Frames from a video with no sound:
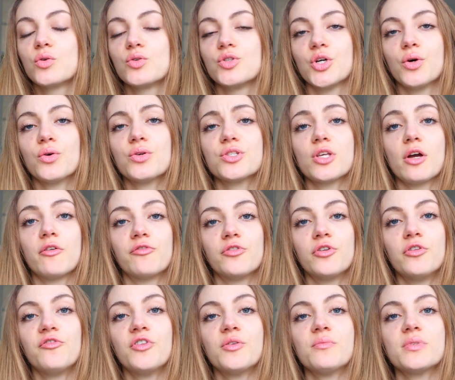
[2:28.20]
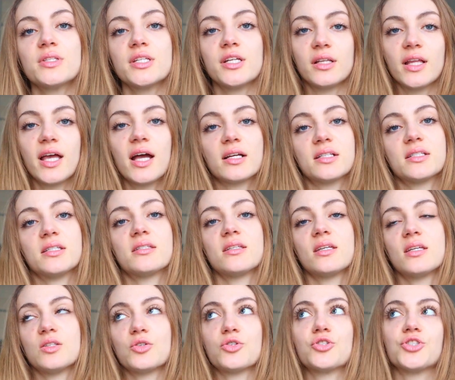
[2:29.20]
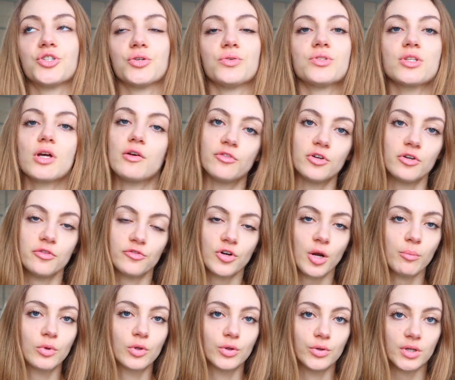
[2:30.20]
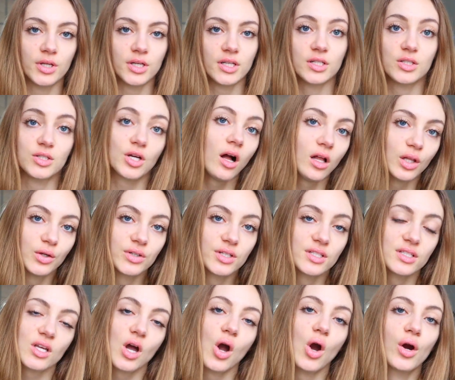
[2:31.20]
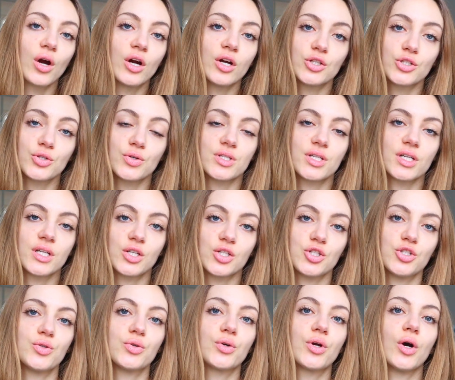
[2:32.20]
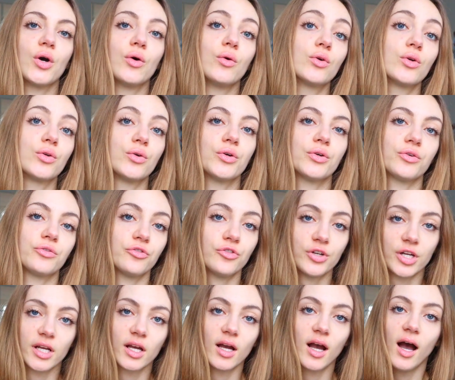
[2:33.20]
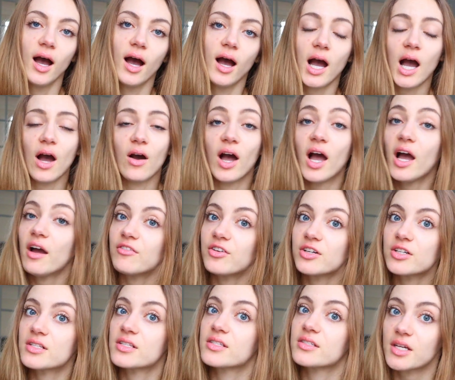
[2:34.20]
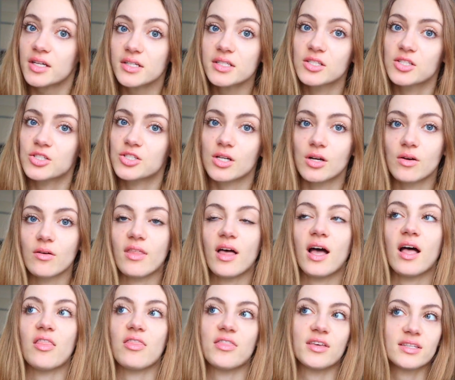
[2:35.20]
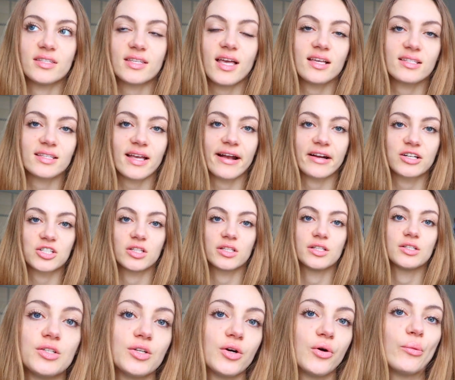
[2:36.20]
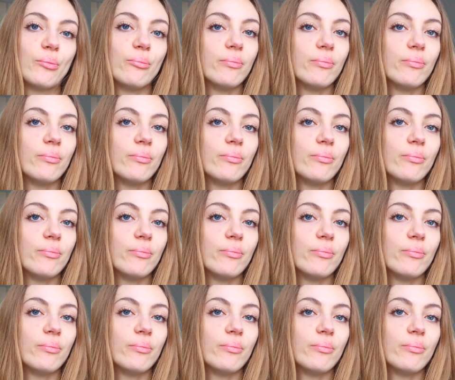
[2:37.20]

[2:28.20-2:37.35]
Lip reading: who don't suffer from celiac disease or don't suffer from gluten intolerance are choosing to go gluten-free. However, studies show that this has actually no